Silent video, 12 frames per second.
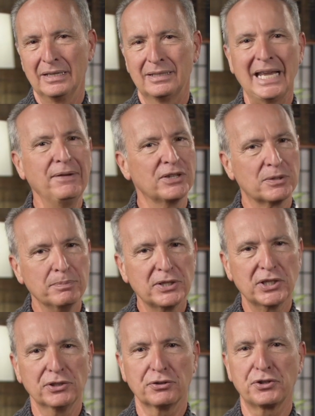David's
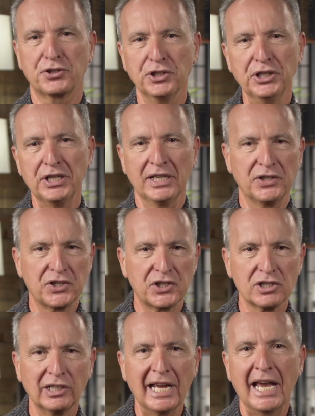misunderstood, he's
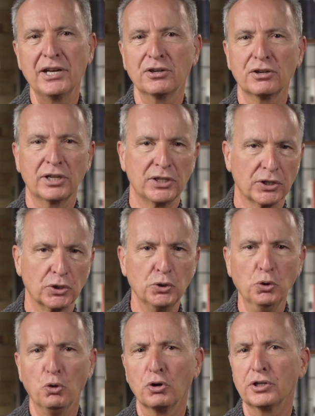slandered, he's
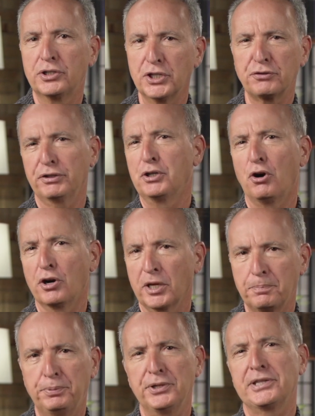ignored,
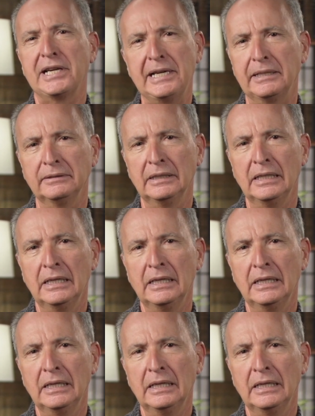disregarded, put down.